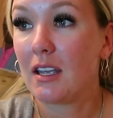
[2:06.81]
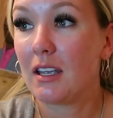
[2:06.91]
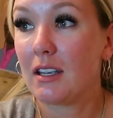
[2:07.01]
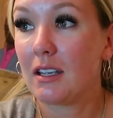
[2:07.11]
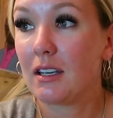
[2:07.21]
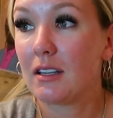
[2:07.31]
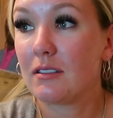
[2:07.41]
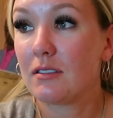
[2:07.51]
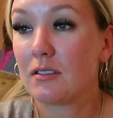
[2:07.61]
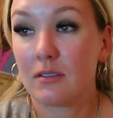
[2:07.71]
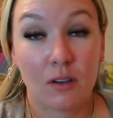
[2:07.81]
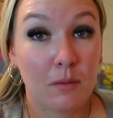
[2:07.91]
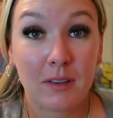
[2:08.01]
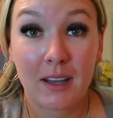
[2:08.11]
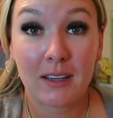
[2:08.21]
and
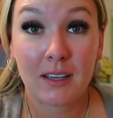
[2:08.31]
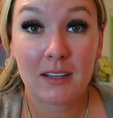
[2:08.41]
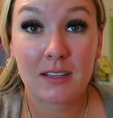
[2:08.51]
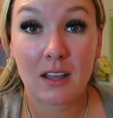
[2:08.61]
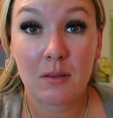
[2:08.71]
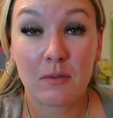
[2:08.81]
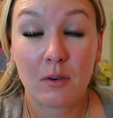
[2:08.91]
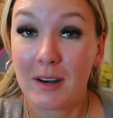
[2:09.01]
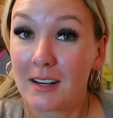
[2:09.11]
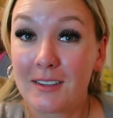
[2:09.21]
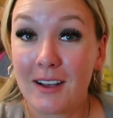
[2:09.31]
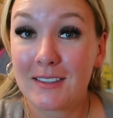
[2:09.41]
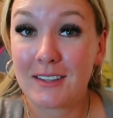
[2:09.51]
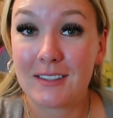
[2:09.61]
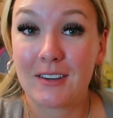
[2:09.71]
hopefully I can get it together before my next
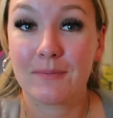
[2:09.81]
class gets here.